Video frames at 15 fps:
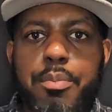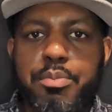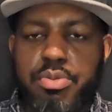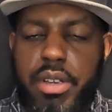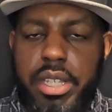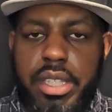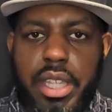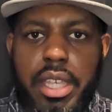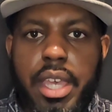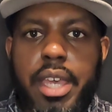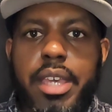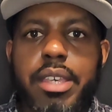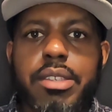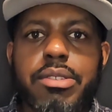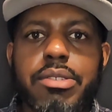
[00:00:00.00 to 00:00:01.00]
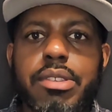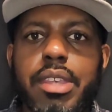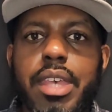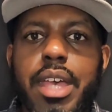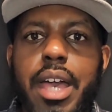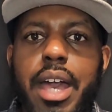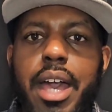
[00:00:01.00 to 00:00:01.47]
break the gaze,
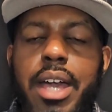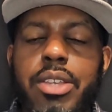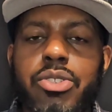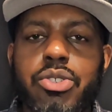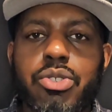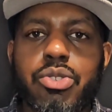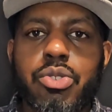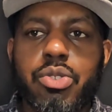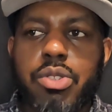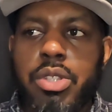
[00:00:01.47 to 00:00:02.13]
and just,